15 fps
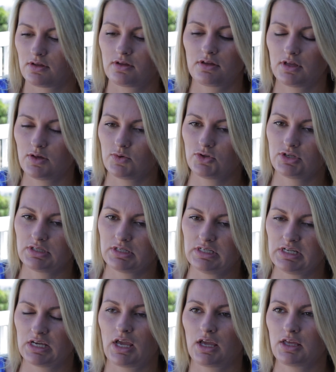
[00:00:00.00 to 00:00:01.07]
he would just
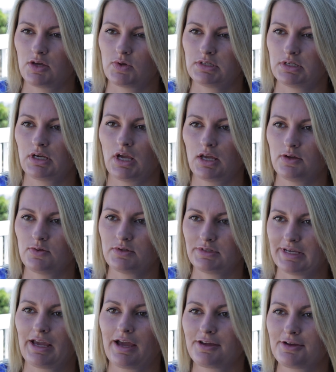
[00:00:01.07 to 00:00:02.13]
dig at you and dig at you and
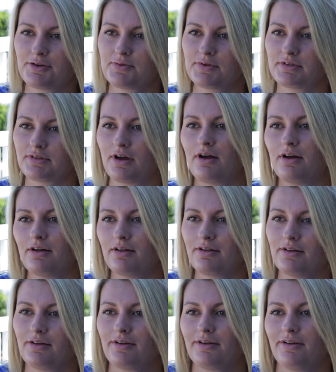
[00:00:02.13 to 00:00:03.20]
dig at you until,
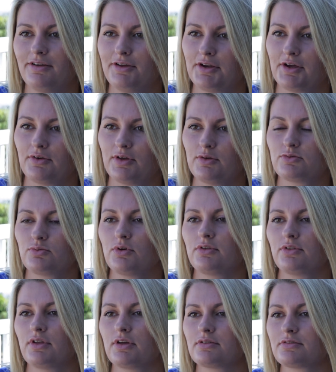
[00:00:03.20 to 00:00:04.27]
he was
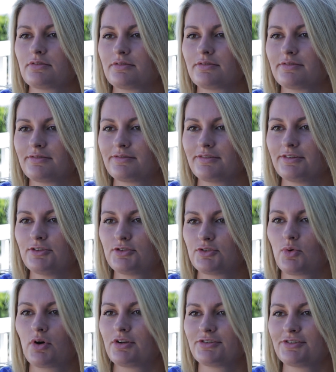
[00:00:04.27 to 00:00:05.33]
ruthless. He
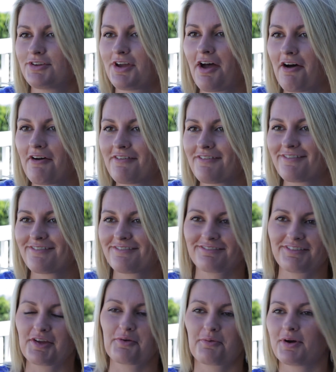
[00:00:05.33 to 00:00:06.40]
just wanted to know,
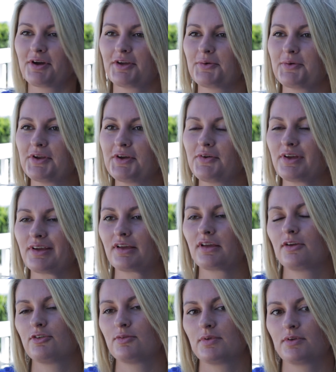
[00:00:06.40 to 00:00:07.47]
what you were doing.
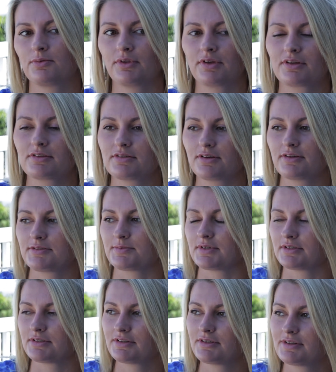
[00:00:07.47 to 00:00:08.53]
He would have been a really good
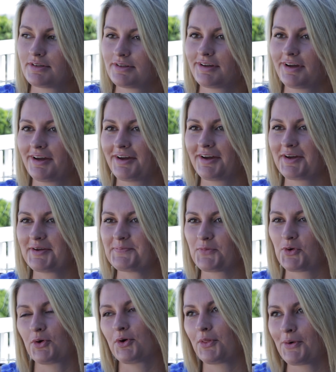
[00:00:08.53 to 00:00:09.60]
salesman,
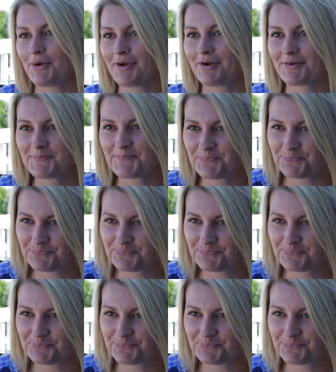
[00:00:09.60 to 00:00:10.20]
or a lawyer.